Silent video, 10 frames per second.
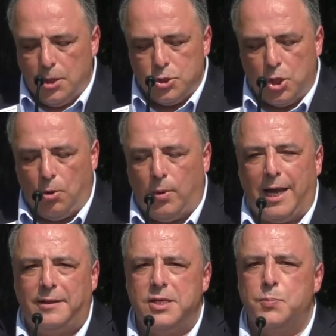So
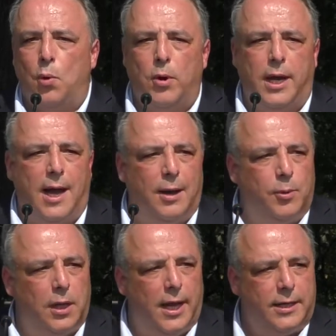at this point, I
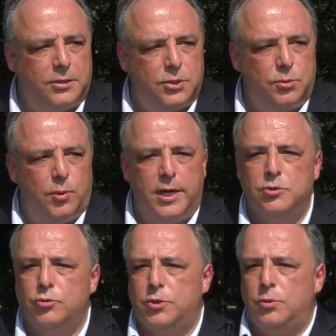would like to
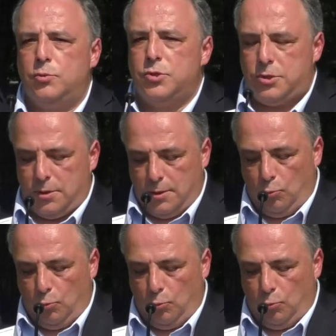introduce,